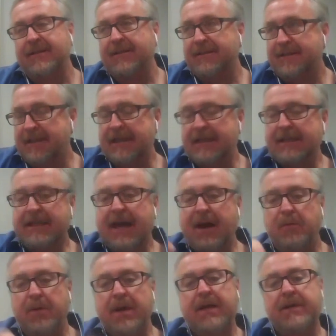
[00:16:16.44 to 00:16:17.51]
to get
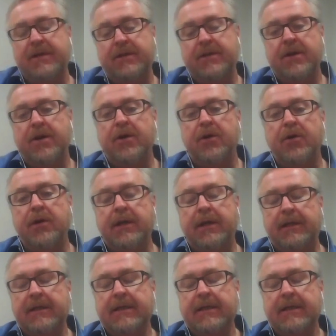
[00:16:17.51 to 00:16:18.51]
that red to turn green.